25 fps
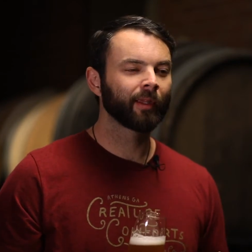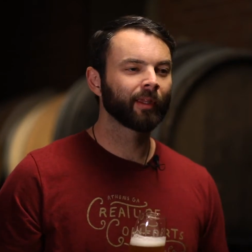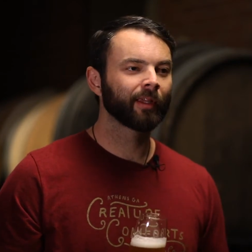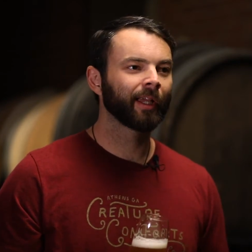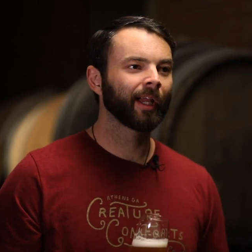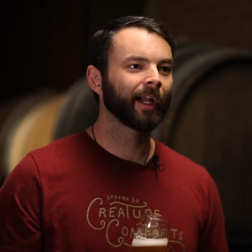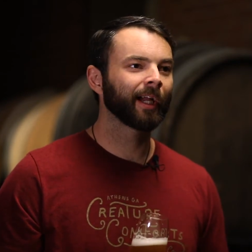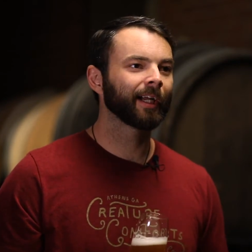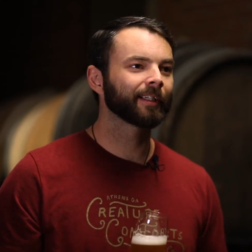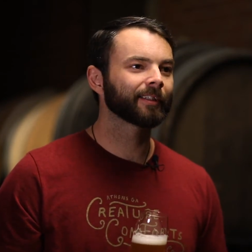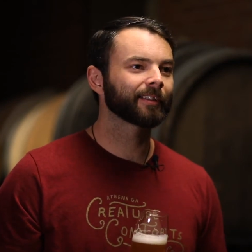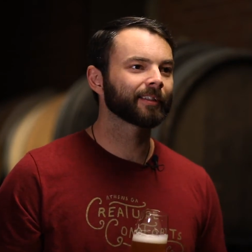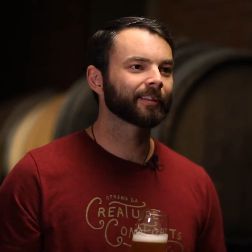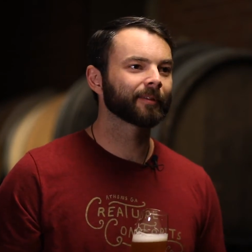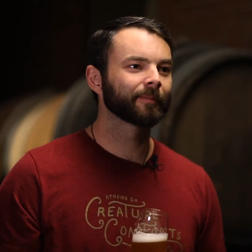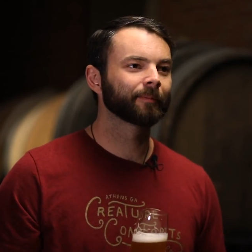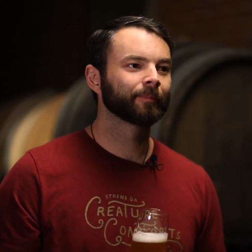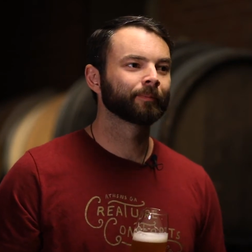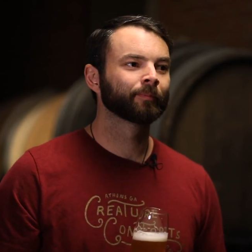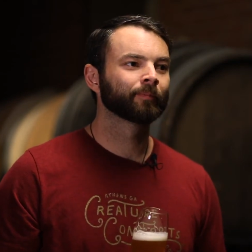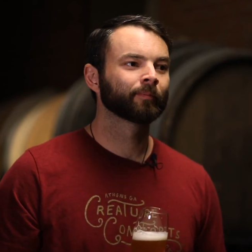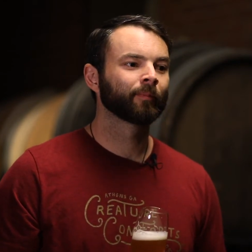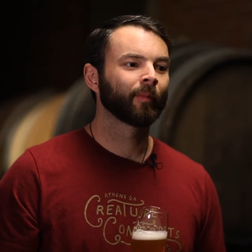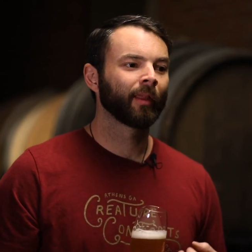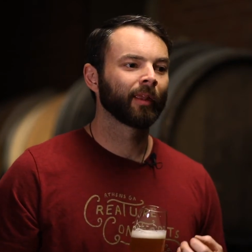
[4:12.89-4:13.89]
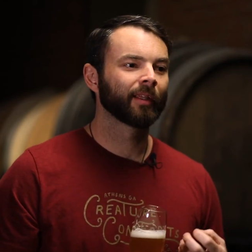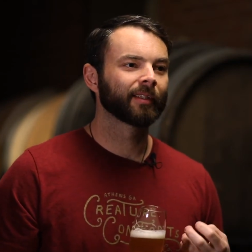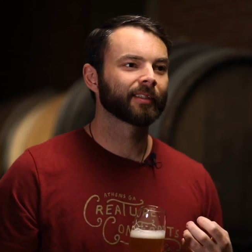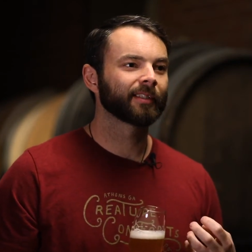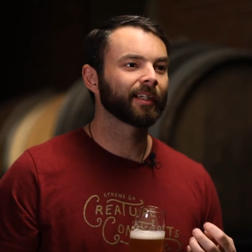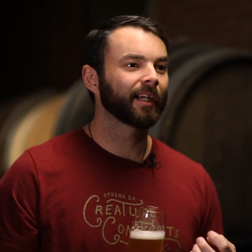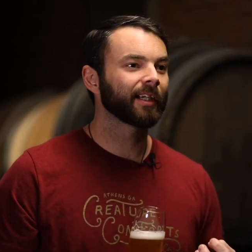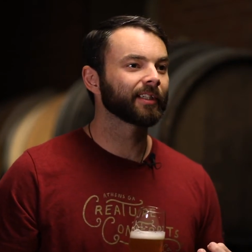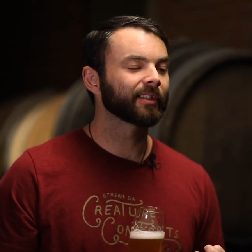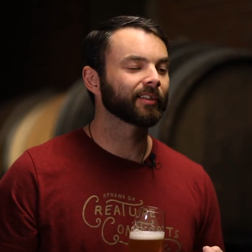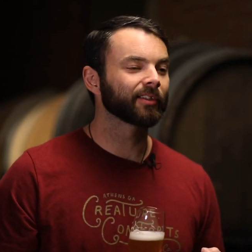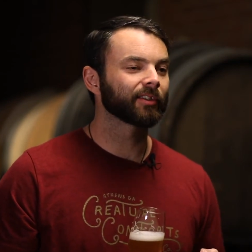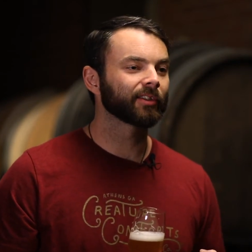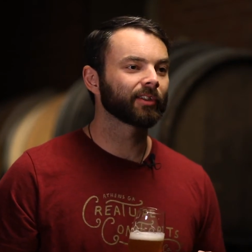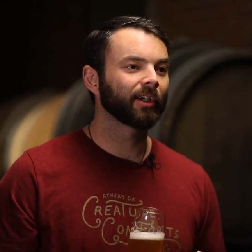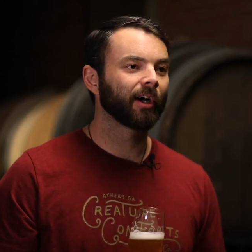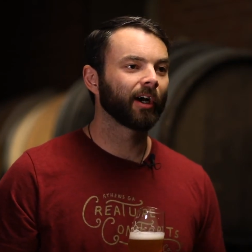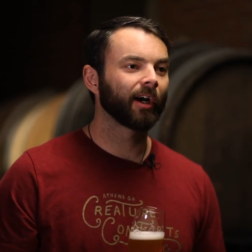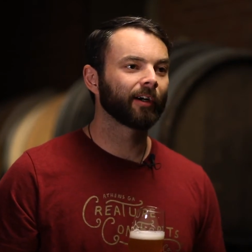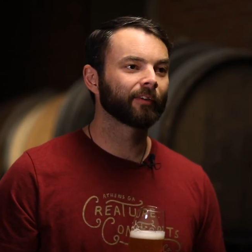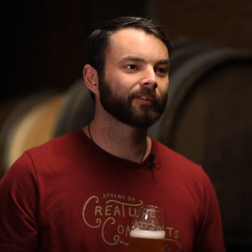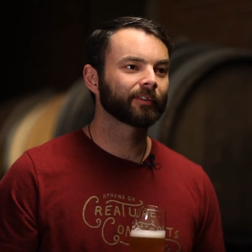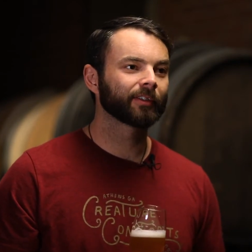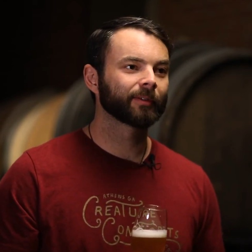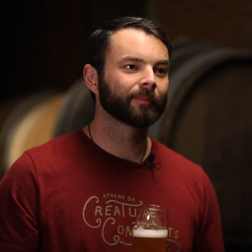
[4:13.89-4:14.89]
Yeah, it's nice and
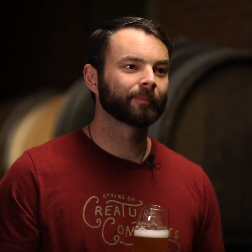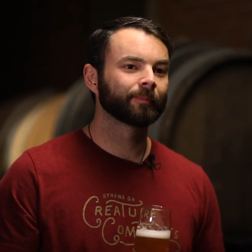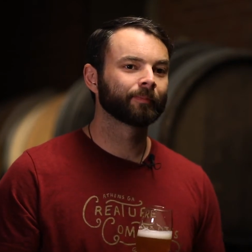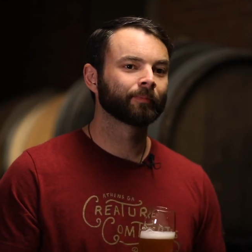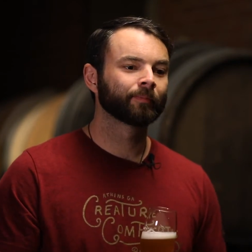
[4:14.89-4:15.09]
soft.